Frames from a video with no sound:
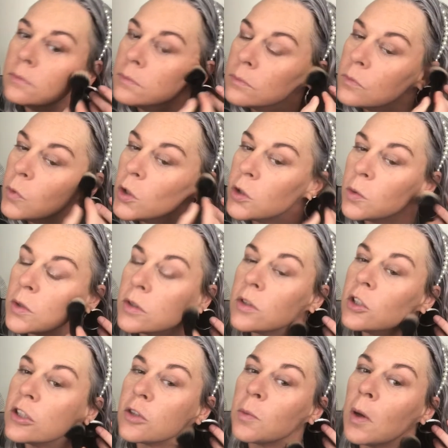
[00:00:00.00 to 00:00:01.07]
which was
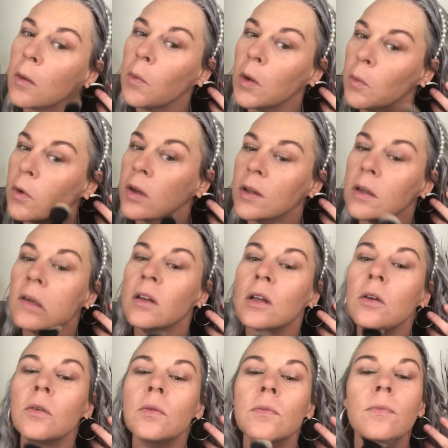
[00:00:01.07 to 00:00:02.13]
just what we wanted to do.